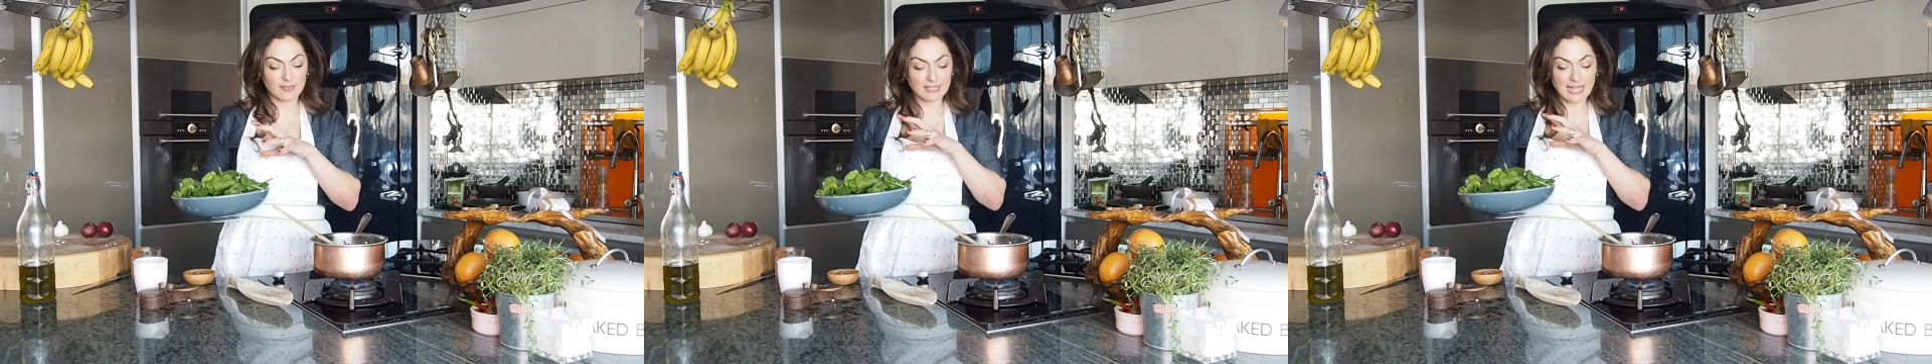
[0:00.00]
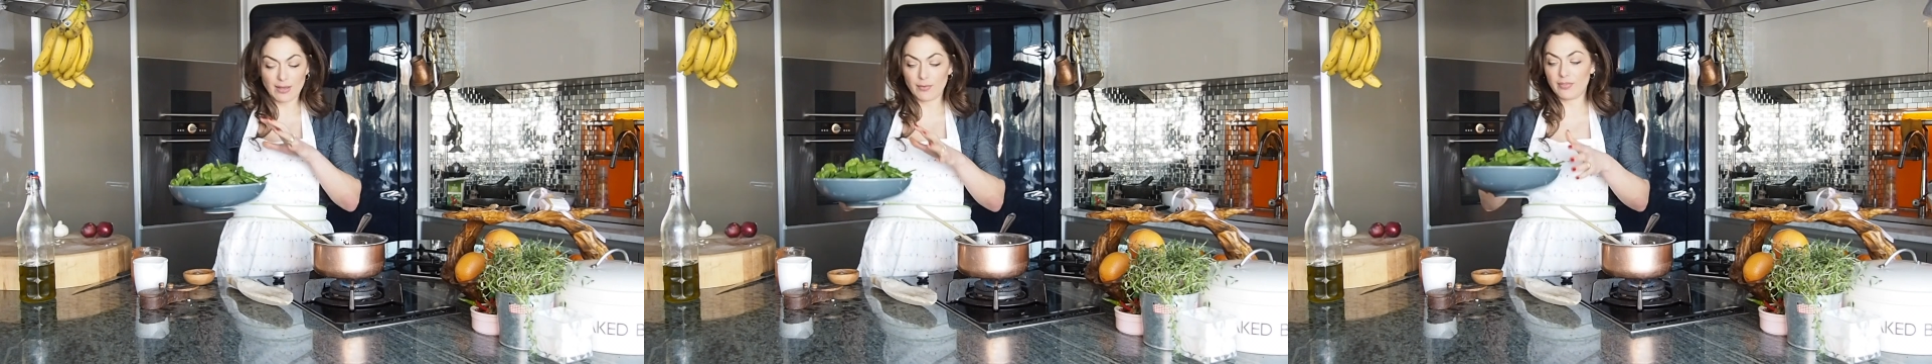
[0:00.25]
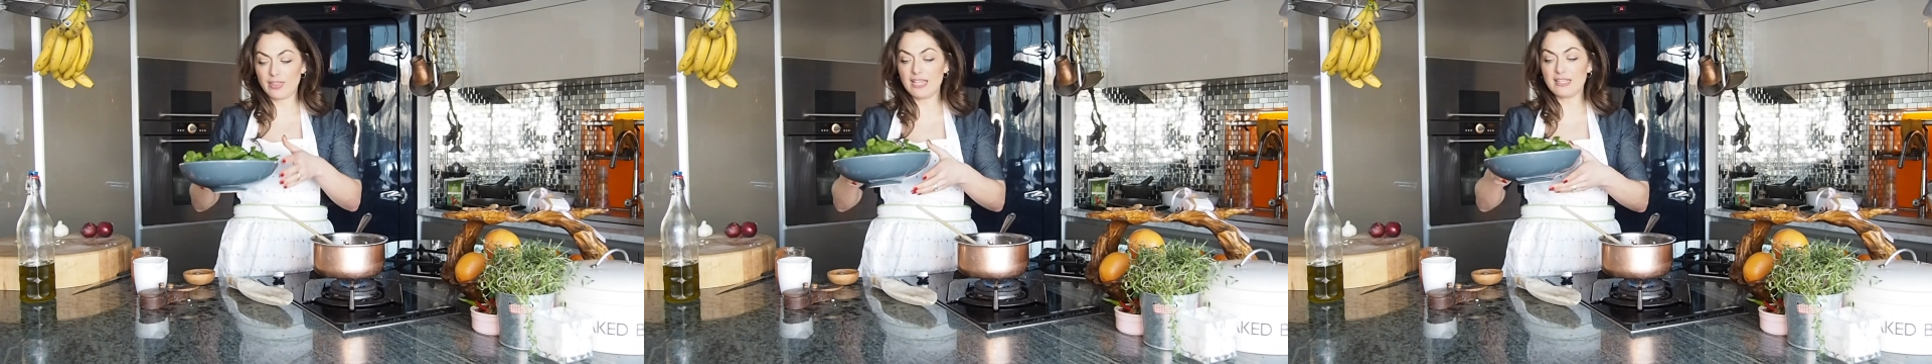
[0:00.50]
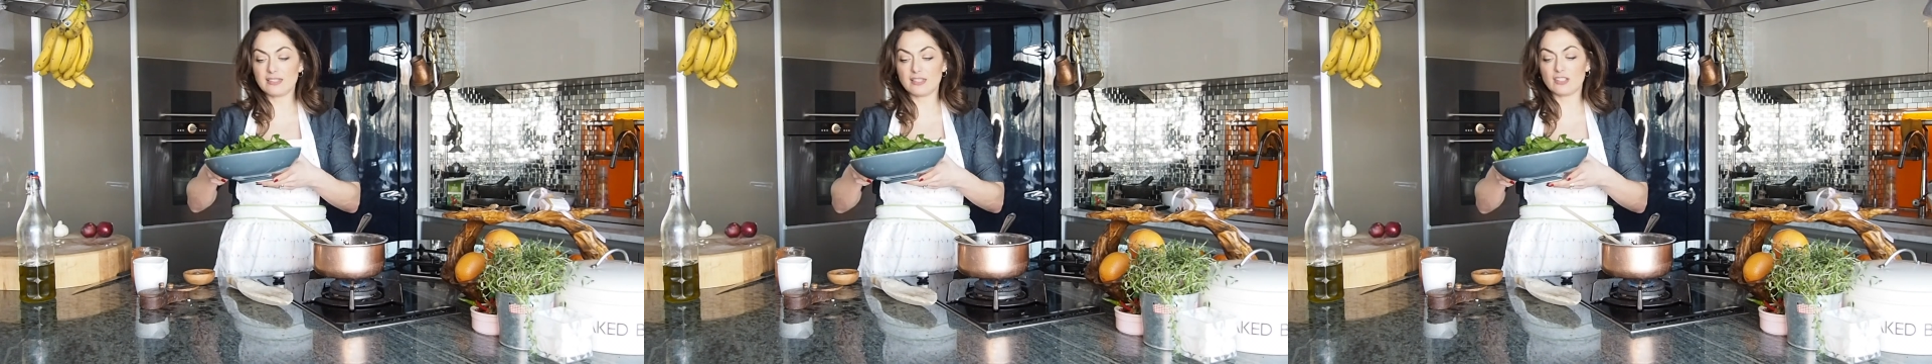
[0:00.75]
Now
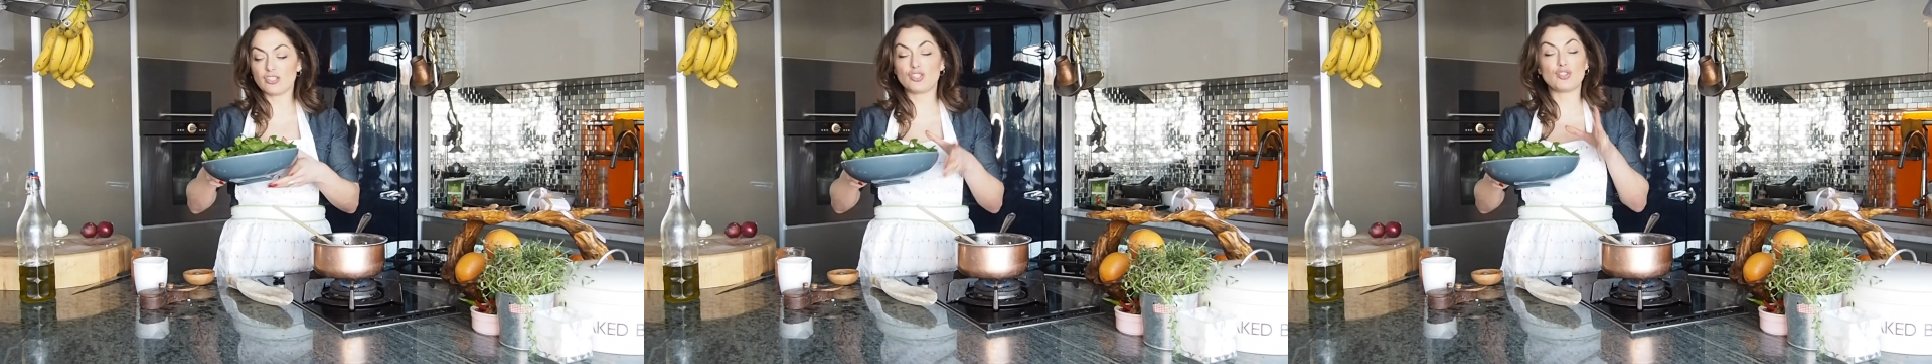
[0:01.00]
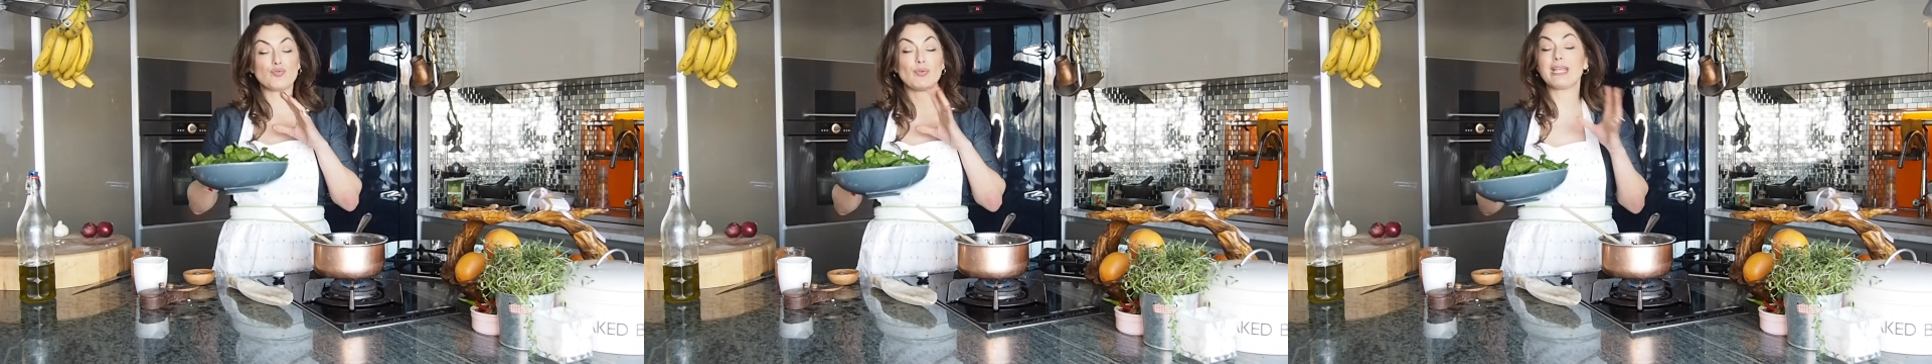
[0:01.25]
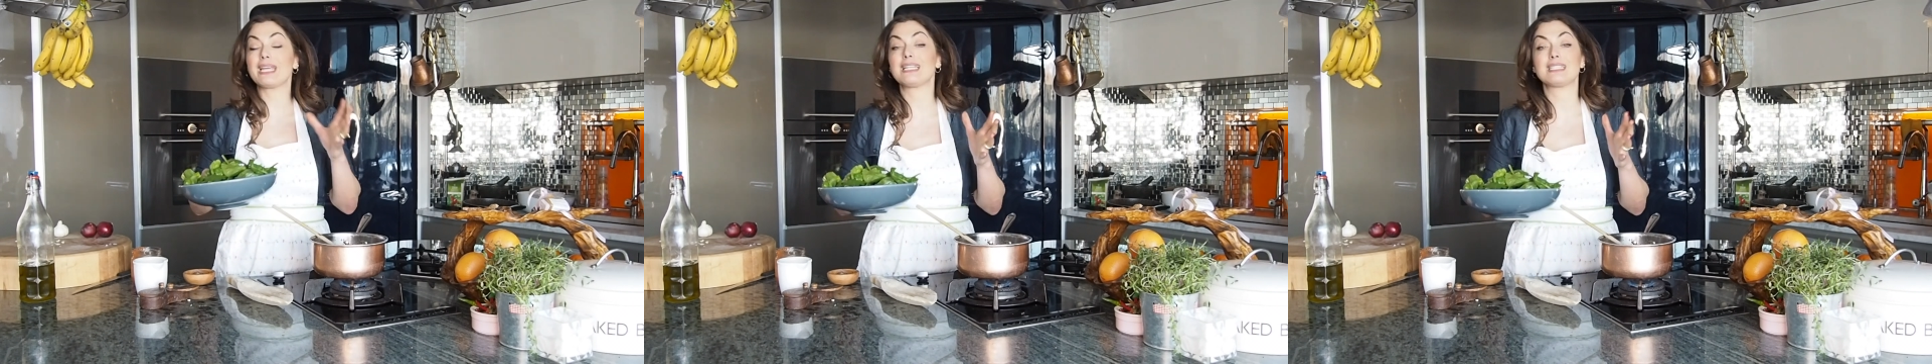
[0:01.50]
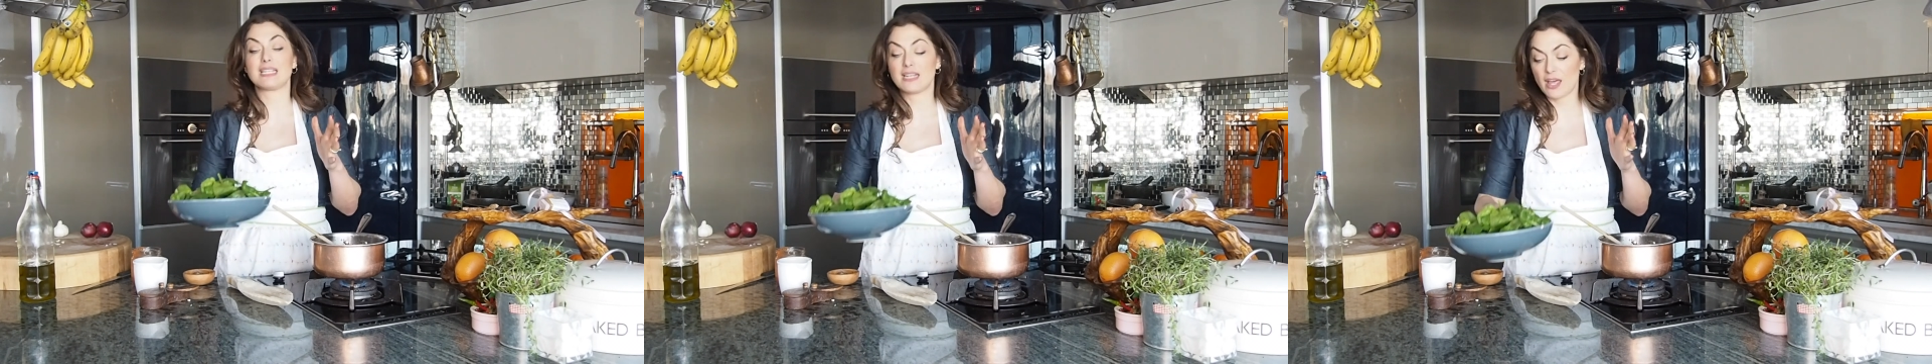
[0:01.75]
these shrink
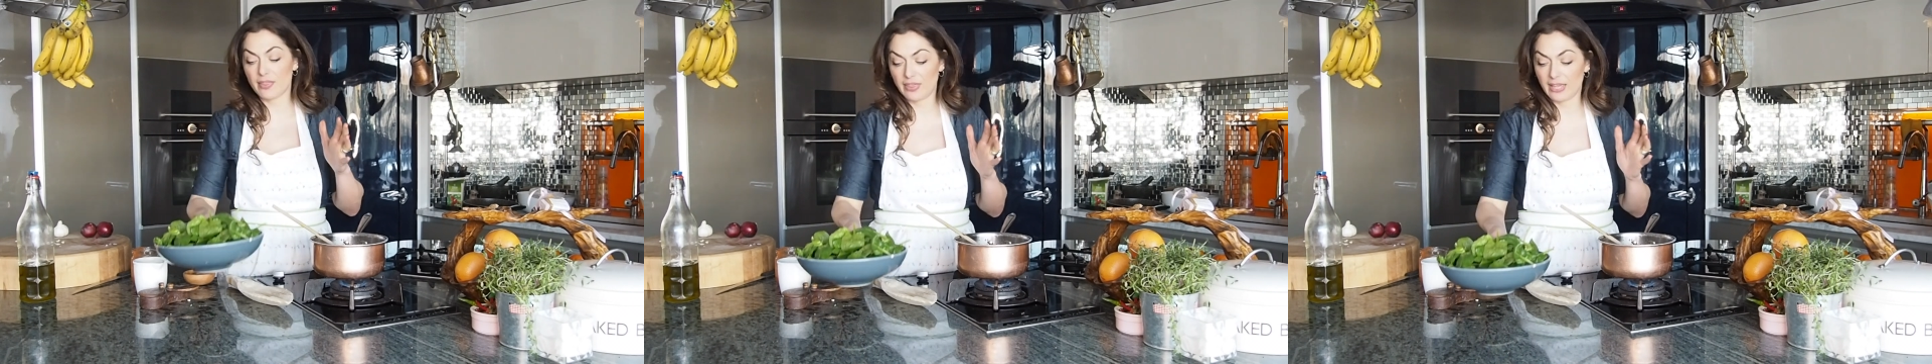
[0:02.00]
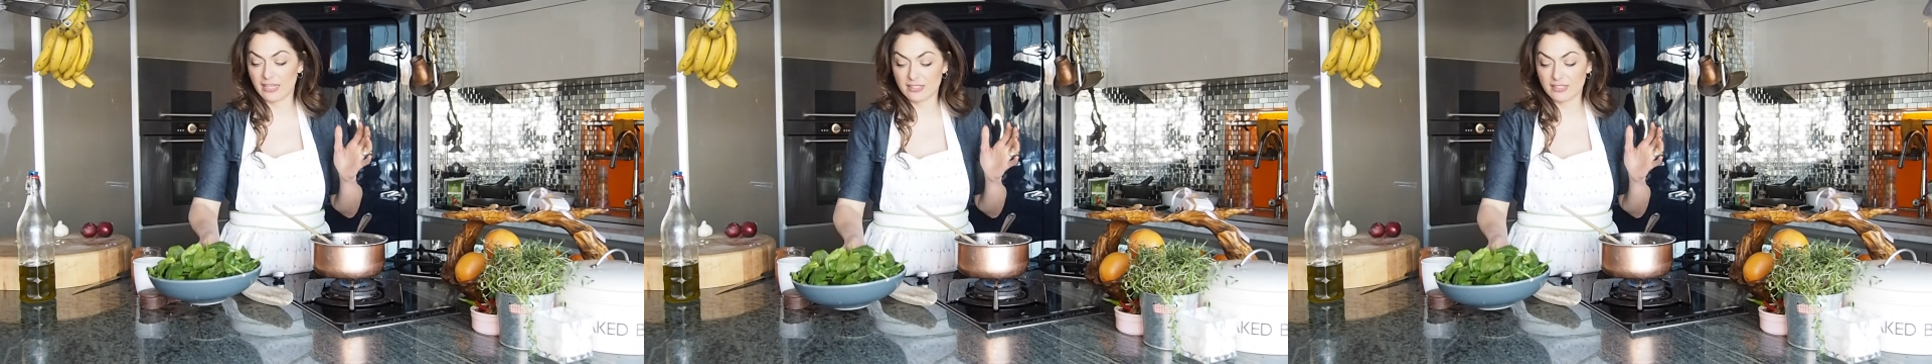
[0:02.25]
into nothing,